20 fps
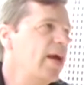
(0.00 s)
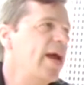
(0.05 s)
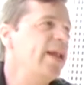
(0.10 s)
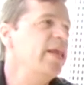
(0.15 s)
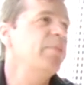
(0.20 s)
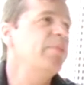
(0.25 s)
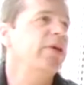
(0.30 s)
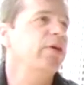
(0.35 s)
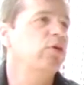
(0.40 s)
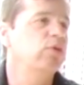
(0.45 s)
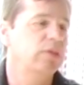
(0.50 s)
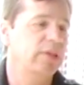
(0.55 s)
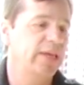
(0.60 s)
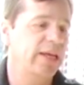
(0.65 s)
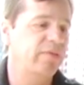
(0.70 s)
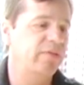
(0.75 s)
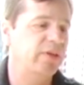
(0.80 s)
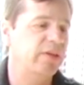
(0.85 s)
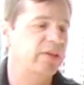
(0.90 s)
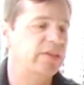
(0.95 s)
Anybody who
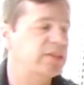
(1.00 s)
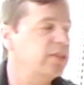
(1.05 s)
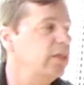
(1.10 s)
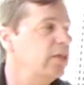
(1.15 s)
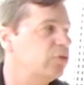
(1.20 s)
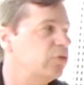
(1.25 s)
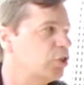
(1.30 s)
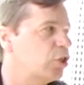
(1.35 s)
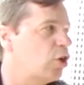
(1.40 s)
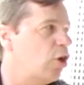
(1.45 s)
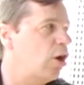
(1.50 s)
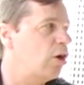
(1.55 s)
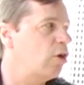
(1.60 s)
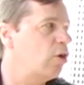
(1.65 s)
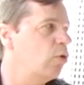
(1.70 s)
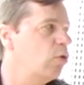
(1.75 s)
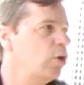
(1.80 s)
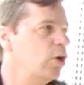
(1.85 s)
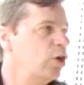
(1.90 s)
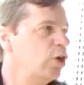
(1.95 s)
lived in the city of
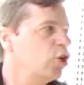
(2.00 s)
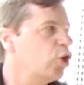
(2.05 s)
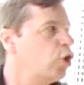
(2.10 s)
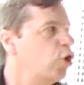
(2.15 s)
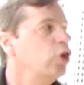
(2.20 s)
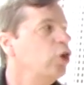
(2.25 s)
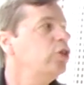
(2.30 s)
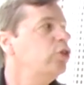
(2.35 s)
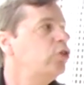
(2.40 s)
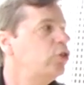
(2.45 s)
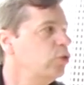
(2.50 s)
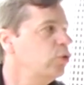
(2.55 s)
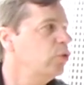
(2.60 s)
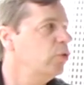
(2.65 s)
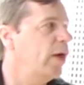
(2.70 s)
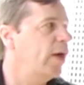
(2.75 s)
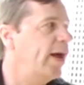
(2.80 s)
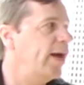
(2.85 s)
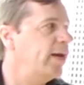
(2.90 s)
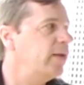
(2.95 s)
Chicago could do
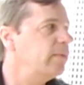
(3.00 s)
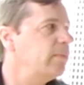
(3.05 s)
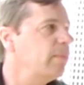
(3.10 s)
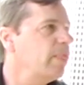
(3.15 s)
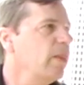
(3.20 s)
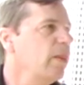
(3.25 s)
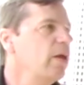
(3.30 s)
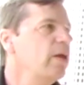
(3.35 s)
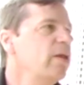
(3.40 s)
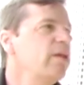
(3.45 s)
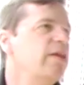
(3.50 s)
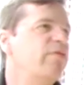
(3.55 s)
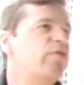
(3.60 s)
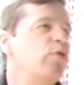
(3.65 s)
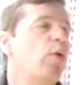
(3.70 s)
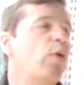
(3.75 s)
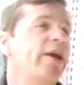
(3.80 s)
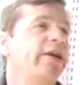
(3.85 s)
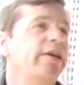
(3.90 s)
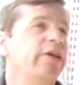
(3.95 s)
that. If
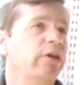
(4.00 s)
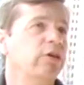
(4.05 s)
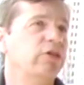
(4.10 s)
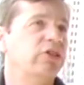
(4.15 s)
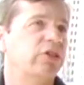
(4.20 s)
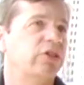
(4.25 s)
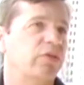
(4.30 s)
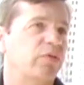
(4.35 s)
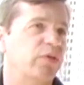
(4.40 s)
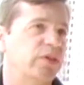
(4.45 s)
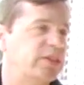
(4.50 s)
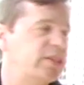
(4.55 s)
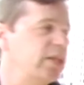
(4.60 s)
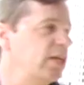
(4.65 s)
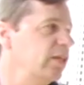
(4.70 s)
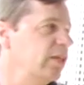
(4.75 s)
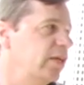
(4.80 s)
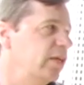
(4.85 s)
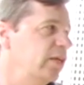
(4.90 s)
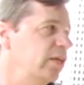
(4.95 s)
you wanted to use their
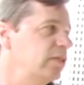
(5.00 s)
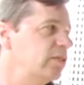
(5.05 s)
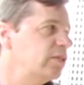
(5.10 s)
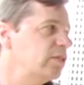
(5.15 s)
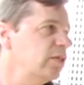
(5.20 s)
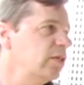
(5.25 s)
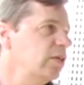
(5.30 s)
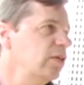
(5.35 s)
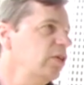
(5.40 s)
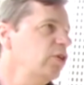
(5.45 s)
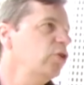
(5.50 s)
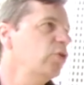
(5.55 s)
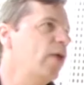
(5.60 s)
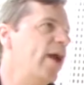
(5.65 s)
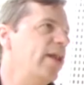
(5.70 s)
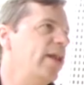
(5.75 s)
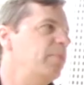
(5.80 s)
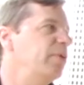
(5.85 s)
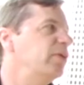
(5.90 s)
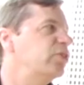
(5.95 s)
facilities, you
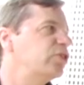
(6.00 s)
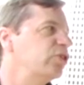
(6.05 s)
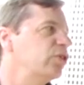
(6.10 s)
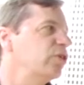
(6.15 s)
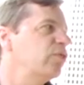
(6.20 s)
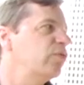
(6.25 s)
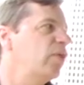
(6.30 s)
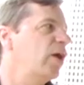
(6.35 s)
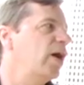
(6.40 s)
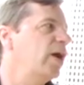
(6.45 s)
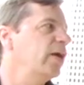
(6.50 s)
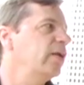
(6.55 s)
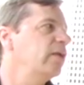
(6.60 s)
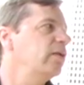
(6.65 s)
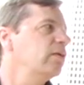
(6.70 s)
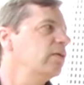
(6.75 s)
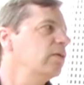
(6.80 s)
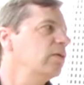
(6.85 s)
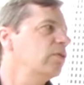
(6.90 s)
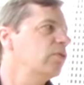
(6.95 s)
had to be certified
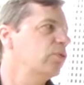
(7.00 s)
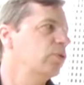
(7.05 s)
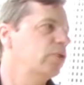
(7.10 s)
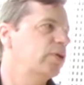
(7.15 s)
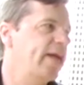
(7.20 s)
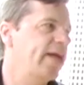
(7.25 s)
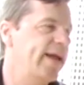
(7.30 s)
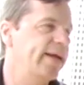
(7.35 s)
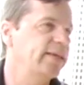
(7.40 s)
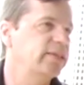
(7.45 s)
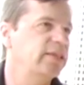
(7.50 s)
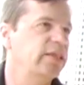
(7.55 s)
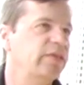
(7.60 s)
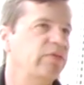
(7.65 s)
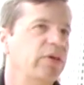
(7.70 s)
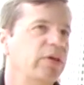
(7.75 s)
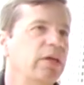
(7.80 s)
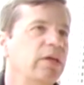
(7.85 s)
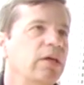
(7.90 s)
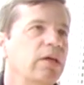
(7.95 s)
through CAN
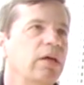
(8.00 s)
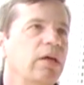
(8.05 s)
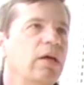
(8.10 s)
TV.